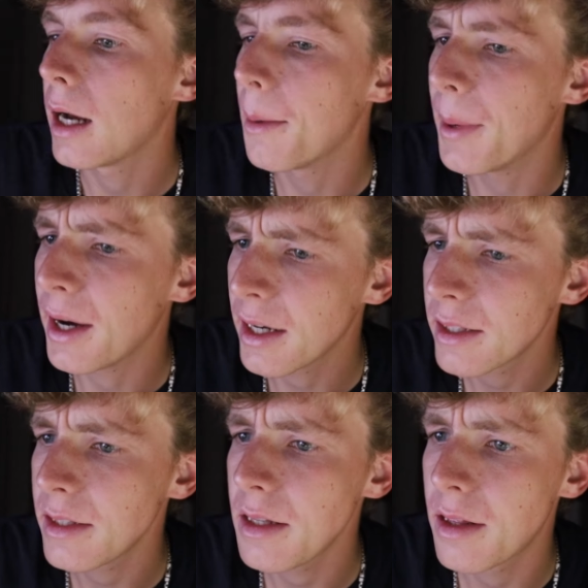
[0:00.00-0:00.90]
I'm
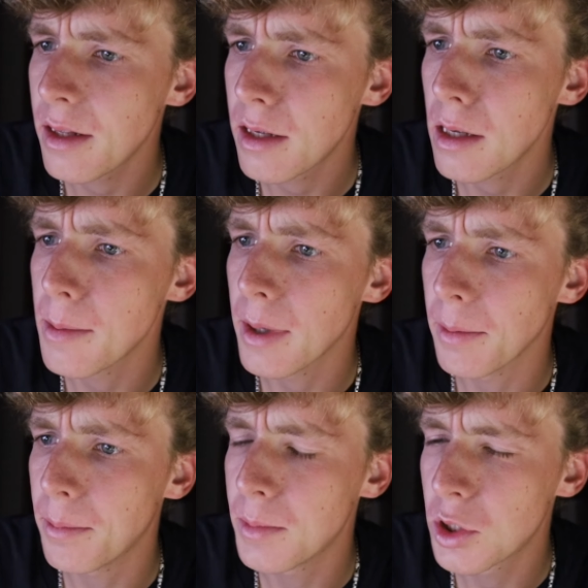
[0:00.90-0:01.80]
honestly thinking
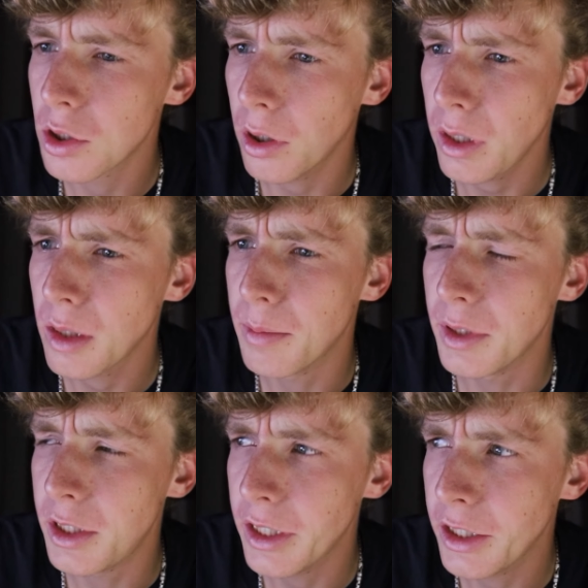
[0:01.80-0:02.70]
about starting a
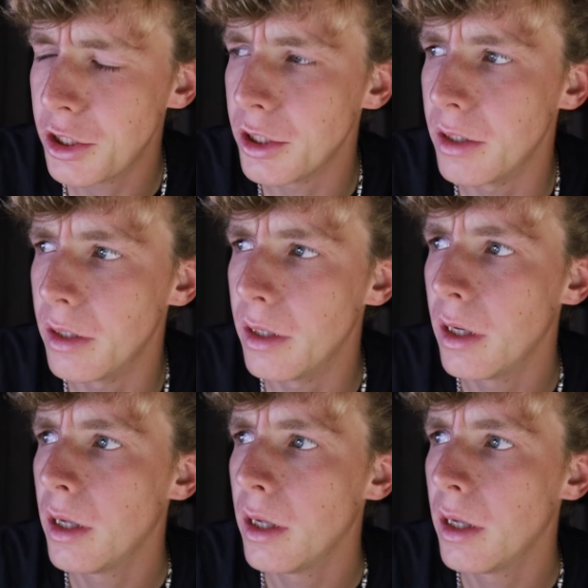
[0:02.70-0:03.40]
petition